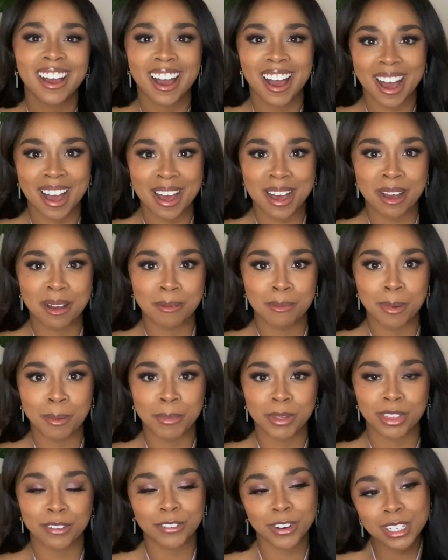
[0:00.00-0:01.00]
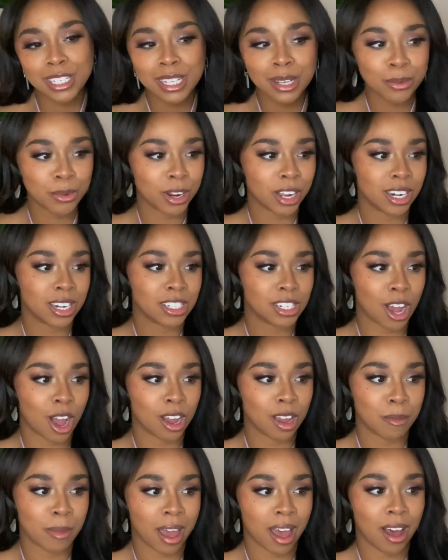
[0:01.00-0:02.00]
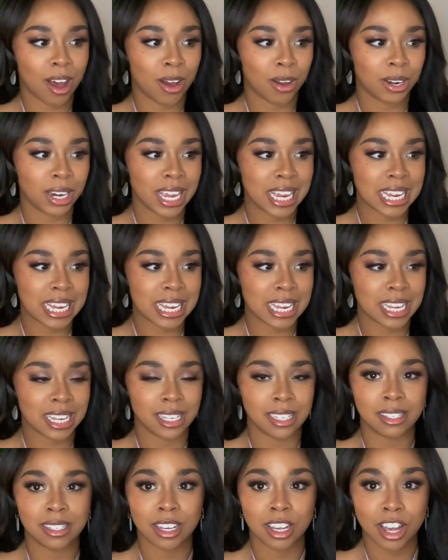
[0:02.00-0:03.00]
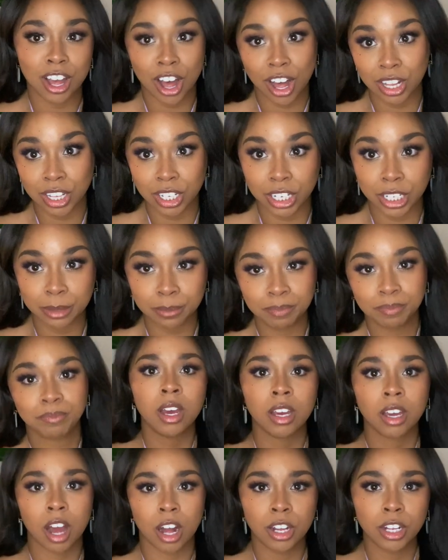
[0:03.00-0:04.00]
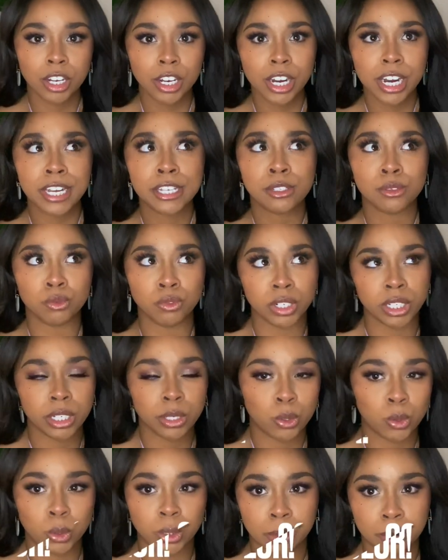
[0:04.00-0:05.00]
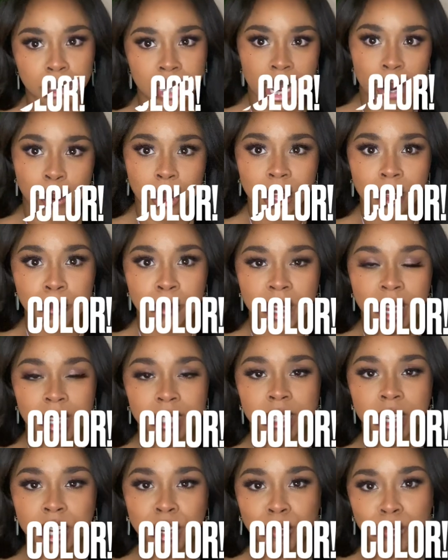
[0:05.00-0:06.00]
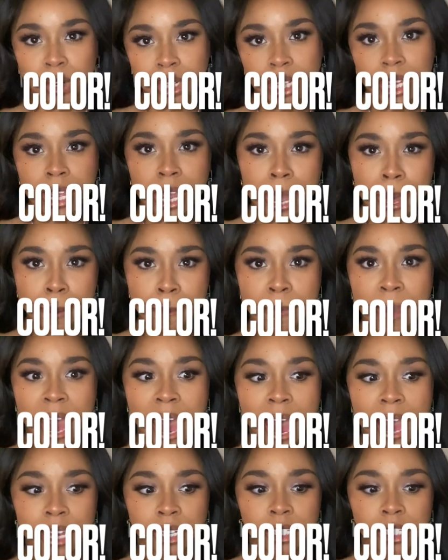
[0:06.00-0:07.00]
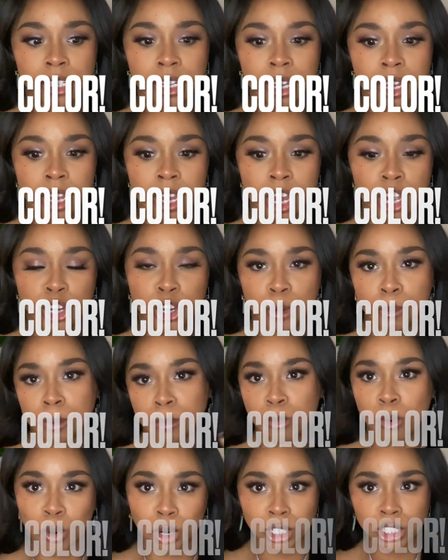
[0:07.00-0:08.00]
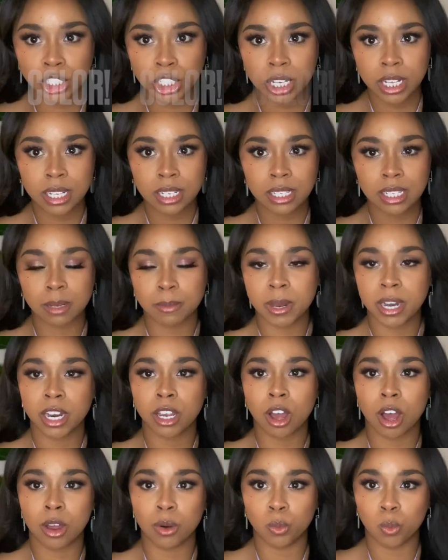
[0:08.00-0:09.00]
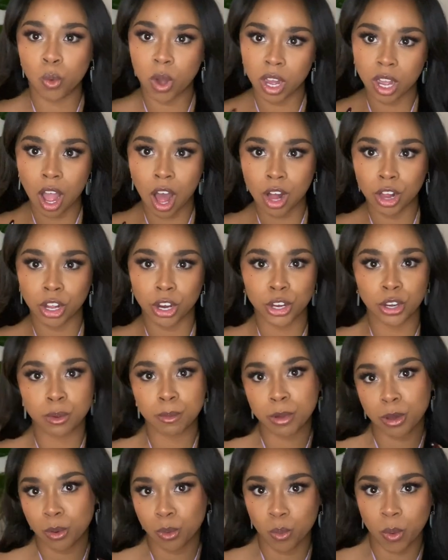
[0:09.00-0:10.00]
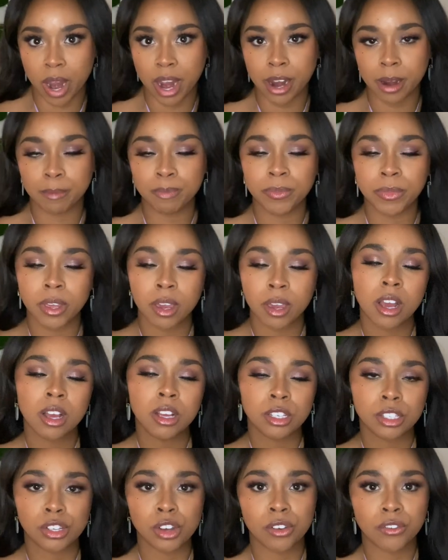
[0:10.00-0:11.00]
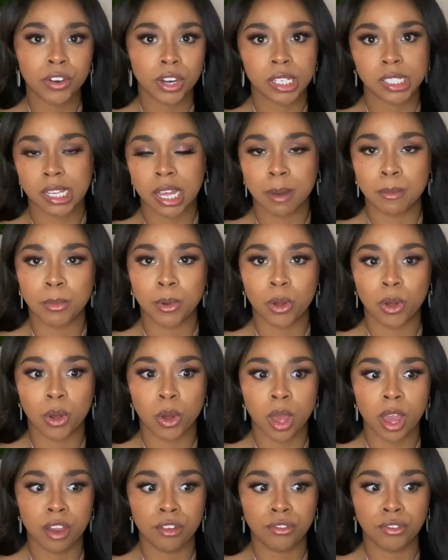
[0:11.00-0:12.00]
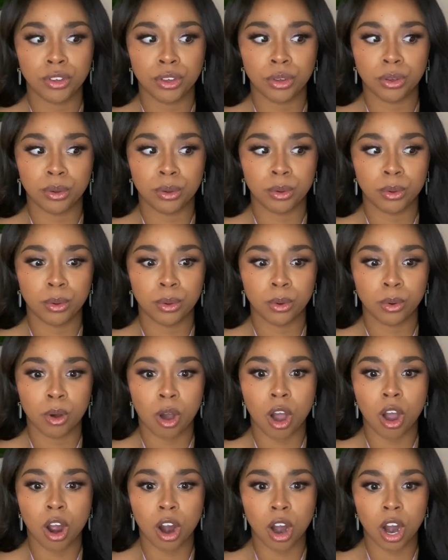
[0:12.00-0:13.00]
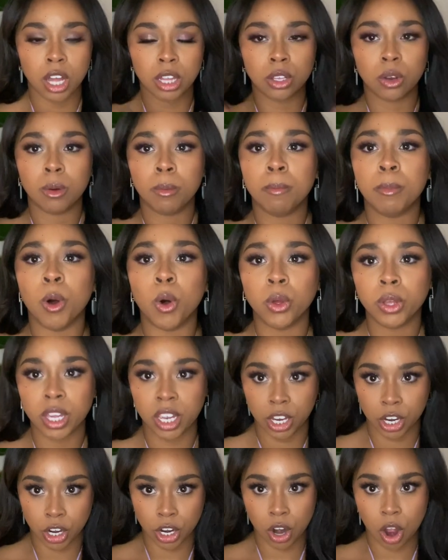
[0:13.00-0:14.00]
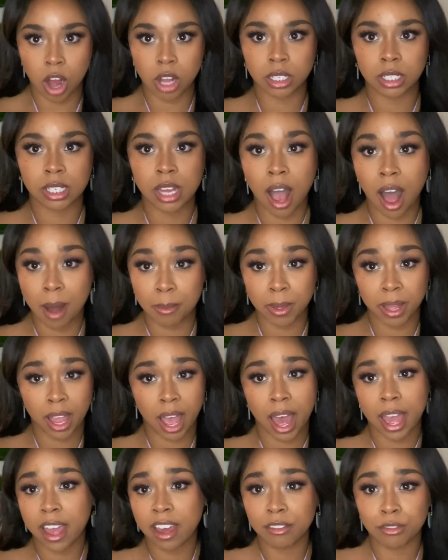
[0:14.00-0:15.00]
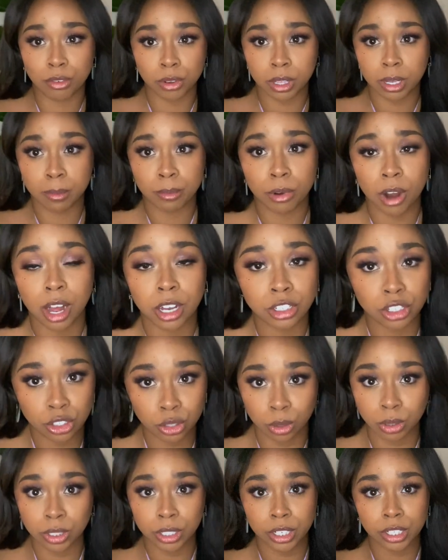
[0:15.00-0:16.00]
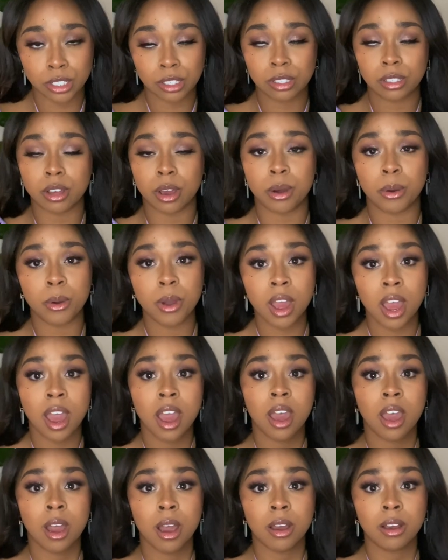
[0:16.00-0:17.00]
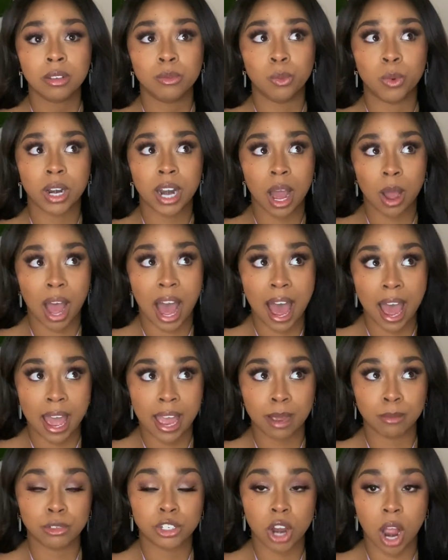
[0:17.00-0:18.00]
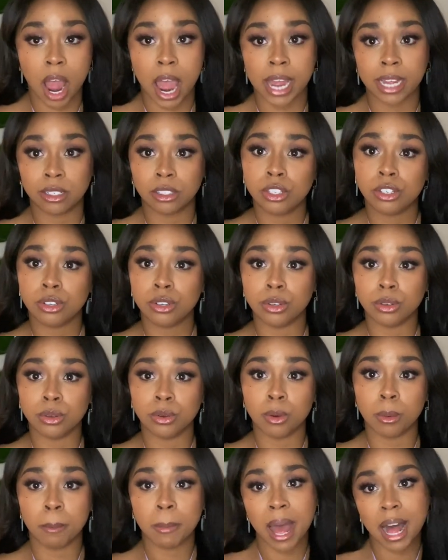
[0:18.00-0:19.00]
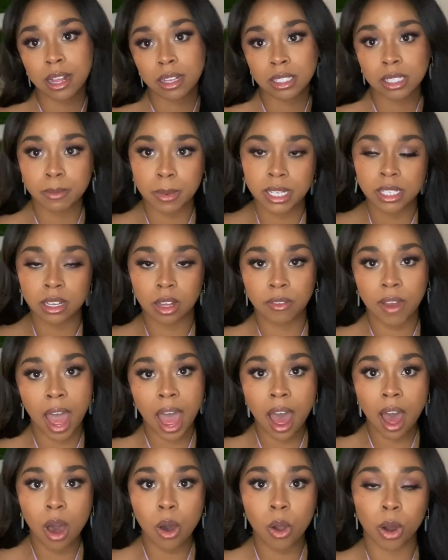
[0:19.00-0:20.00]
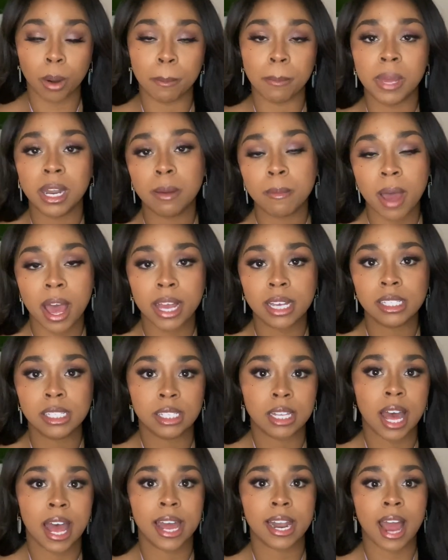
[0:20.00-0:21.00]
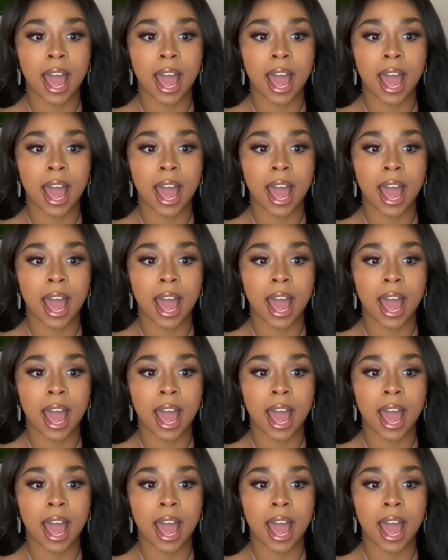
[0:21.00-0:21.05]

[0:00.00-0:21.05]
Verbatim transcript: Um, but the first thing we're going to talk about is color. Color is really cool to play with because it can really impact your proportions depending on what color you put where. So for example, if you are a little bulkier on top, like I have really broad shoulders, so when I'm trying to balance myself out or minimize that,